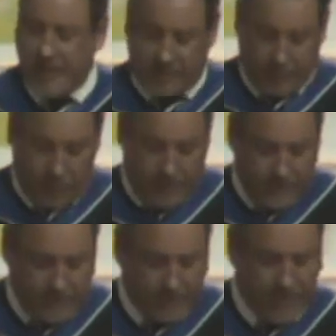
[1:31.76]
connect the
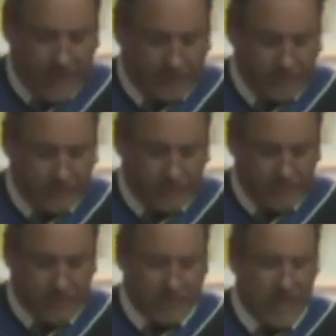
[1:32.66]
previous
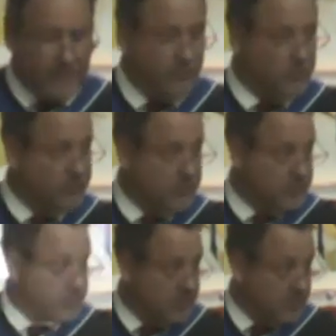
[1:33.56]
chapters to the chapters,
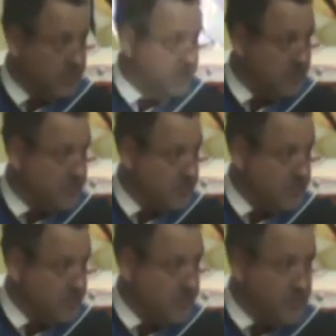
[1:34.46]

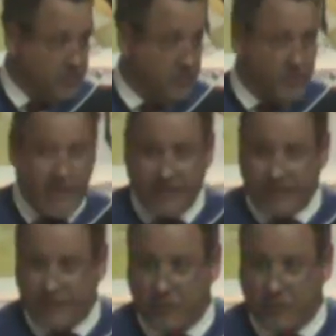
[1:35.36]
thus creating a